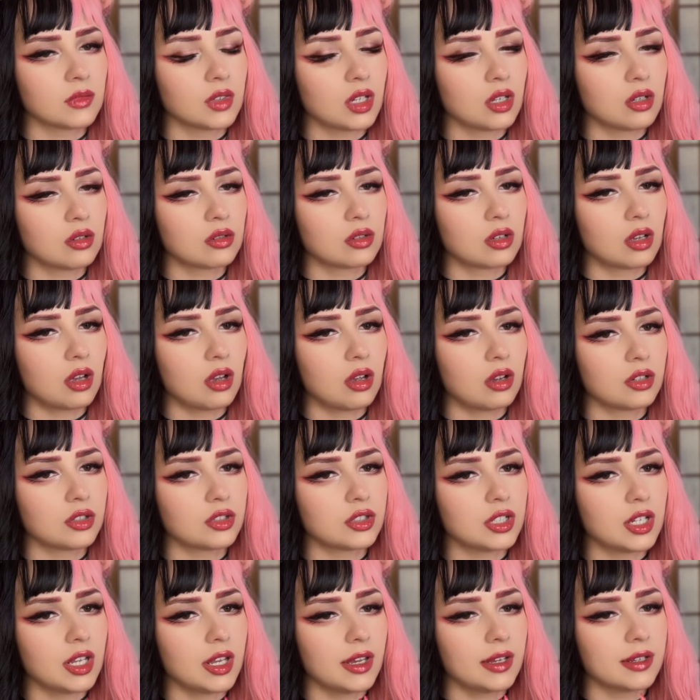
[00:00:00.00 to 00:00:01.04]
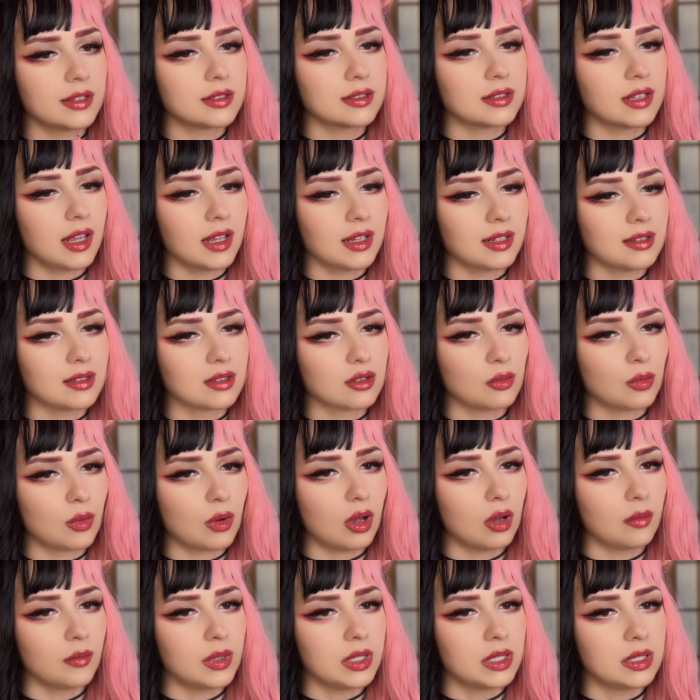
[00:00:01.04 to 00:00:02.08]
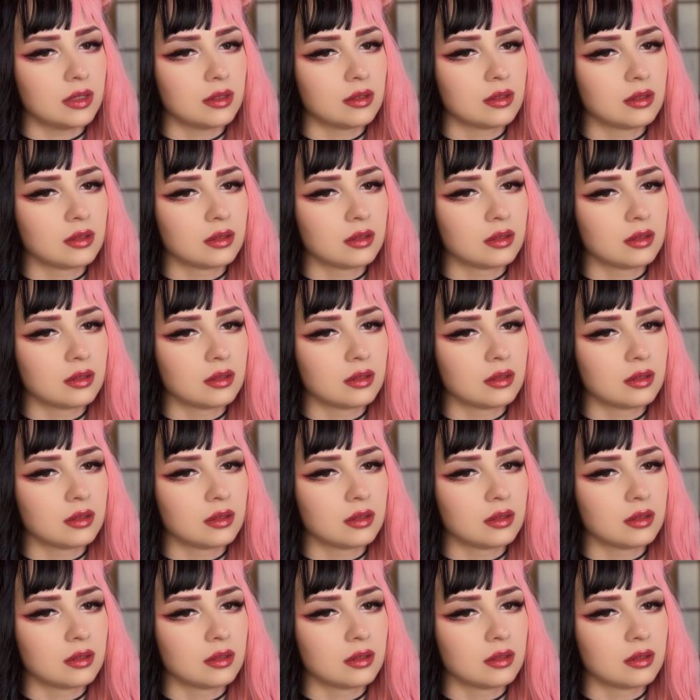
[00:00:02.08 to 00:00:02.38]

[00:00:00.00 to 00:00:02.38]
Oh gosh, yes, that is upcoming.